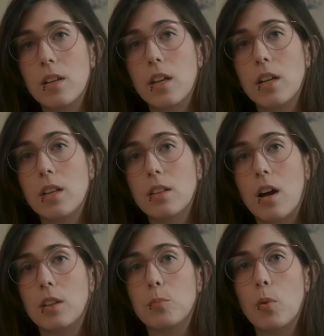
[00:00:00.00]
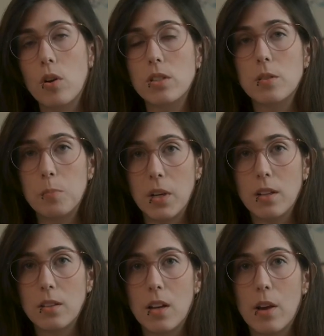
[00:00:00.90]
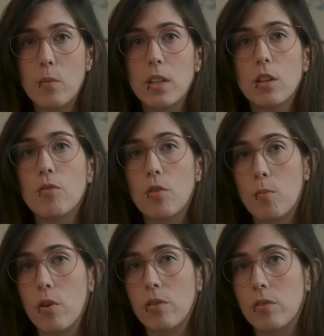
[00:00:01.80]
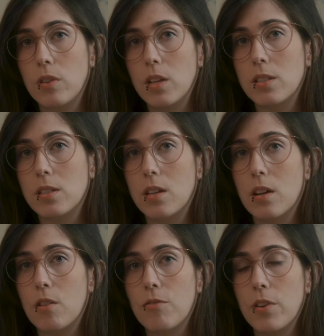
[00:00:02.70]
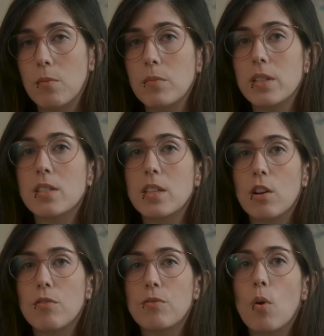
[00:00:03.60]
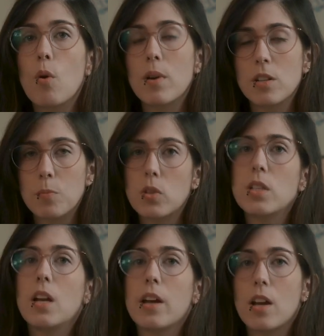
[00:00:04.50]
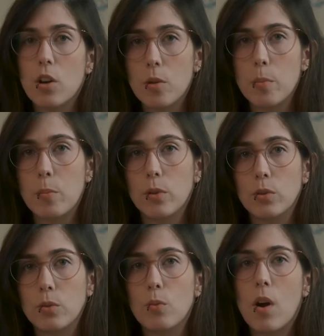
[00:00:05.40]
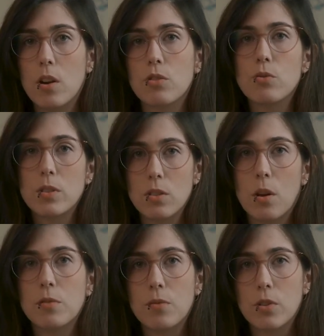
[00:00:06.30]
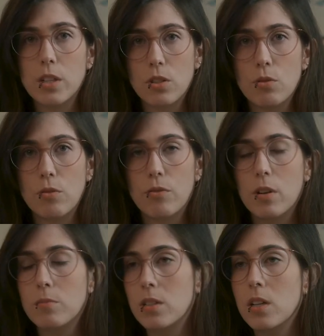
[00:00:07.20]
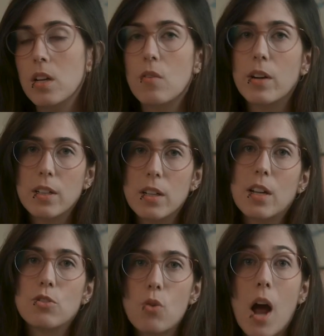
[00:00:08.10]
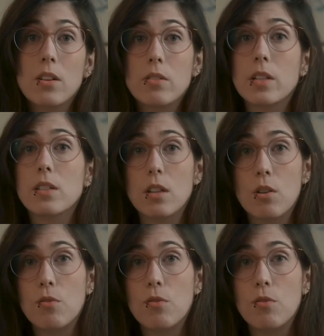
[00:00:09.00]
it at box speed, like we did for both of these films, instead of overexposing like a lot of people do 1 or 2 stops for these two films, rating it at 200 instead of